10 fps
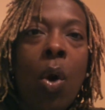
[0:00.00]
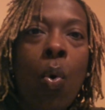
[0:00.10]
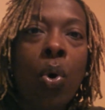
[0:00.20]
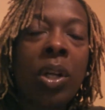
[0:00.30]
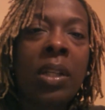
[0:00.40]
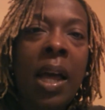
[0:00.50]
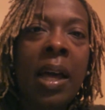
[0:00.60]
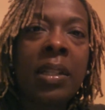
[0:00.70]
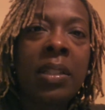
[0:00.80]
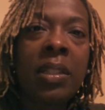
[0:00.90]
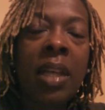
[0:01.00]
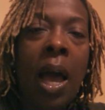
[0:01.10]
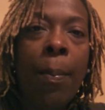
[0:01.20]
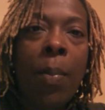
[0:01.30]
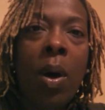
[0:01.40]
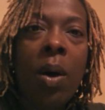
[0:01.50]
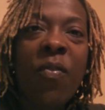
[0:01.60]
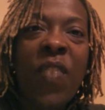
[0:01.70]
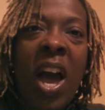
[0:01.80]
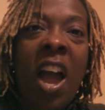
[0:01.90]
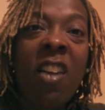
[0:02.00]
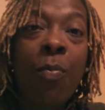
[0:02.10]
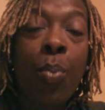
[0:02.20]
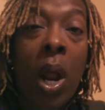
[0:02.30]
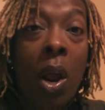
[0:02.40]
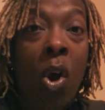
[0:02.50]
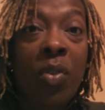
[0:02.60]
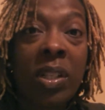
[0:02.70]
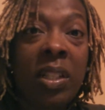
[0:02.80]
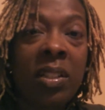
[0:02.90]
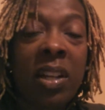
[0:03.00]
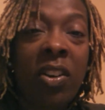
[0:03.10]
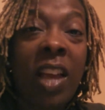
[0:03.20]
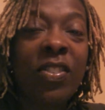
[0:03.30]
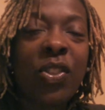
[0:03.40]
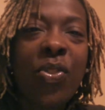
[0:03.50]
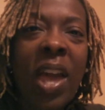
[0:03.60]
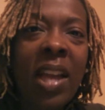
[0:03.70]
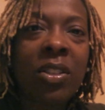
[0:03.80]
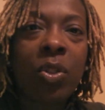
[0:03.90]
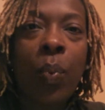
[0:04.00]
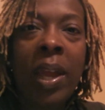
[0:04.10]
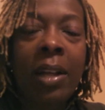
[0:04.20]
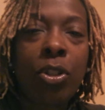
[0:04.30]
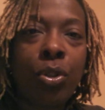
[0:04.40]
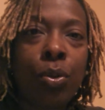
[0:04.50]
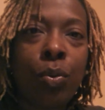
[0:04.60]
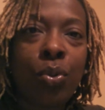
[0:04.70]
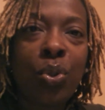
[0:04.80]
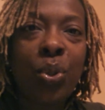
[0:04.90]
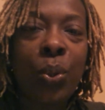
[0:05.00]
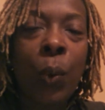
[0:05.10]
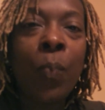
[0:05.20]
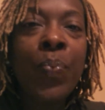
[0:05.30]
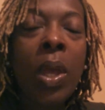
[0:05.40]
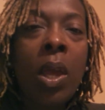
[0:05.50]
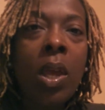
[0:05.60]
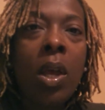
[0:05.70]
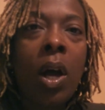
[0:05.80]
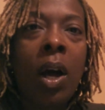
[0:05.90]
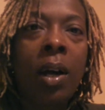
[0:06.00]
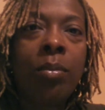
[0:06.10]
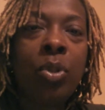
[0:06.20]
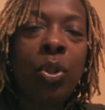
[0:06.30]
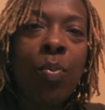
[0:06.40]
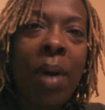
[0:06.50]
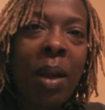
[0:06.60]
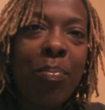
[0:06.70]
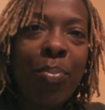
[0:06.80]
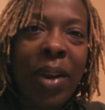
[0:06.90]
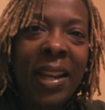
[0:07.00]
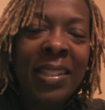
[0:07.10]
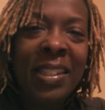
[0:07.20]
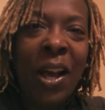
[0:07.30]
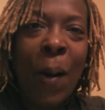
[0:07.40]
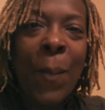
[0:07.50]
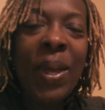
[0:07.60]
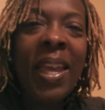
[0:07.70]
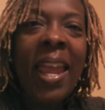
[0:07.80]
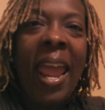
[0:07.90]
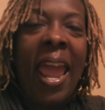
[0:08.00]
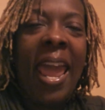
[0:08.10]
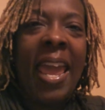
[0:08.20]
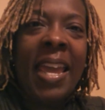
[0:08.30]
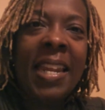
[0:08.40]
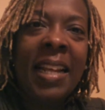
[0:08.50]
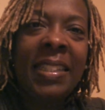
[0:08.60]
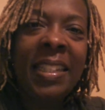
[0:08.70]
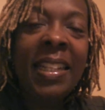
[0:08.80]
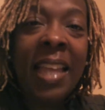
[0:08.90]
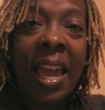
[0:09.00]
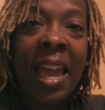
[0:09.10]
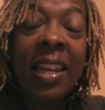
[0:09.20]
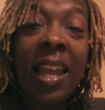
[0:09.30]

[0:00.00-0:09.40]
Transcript: organize the top 5 priorities in our life. So that is the way I chose to do my brain dump, and I did that,